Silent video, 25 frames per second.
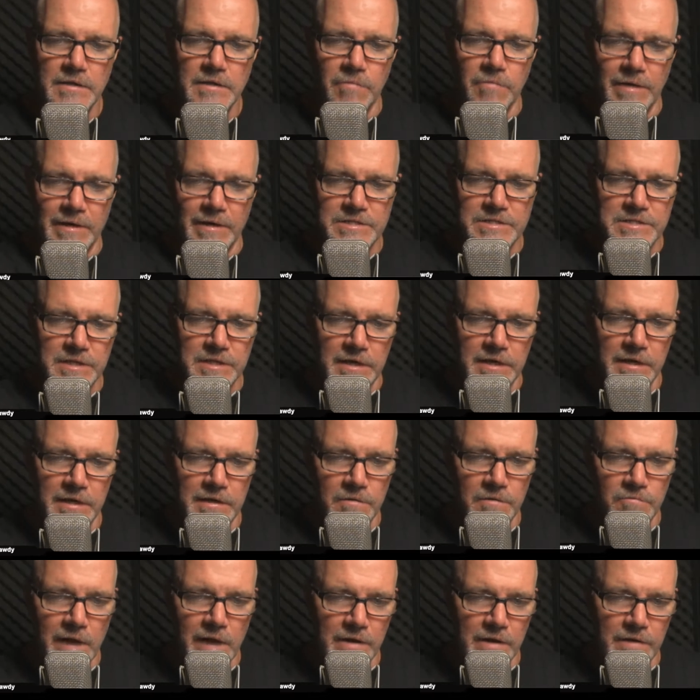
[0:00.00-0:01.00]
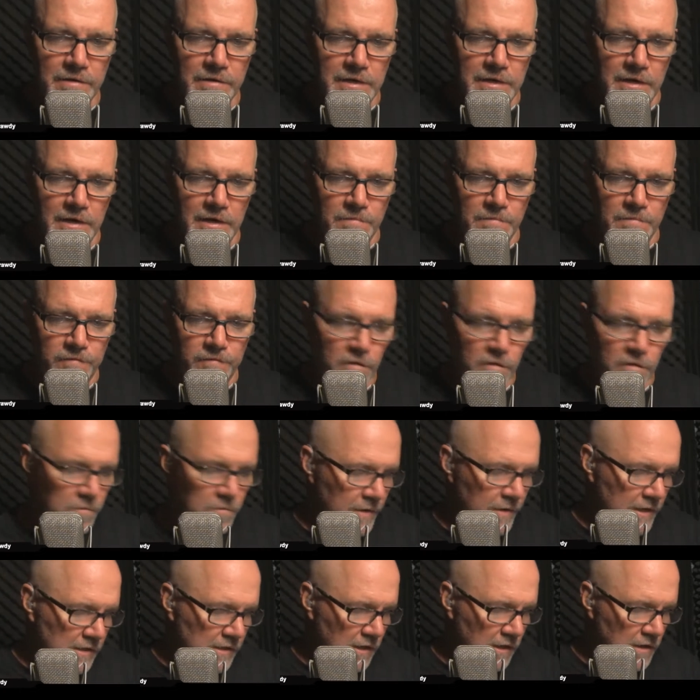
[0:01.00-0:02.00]
you want us to kick around here before
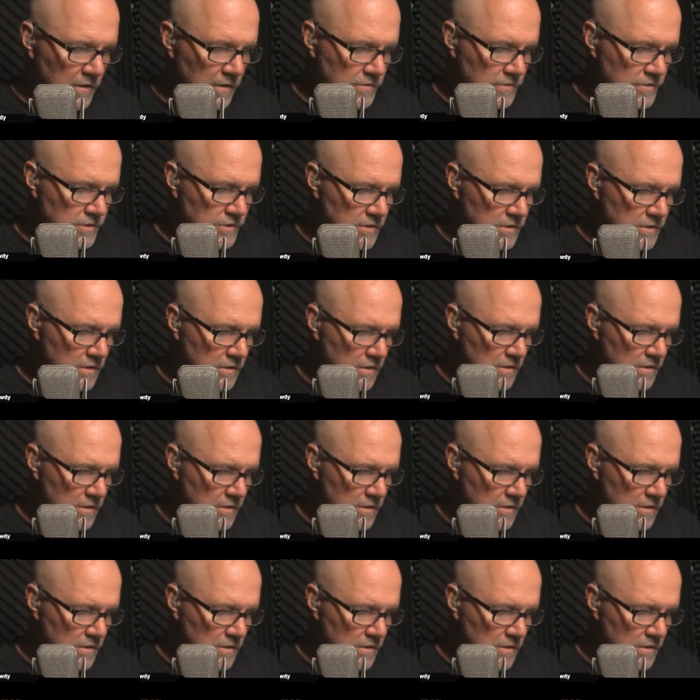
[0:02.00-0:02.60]
we close?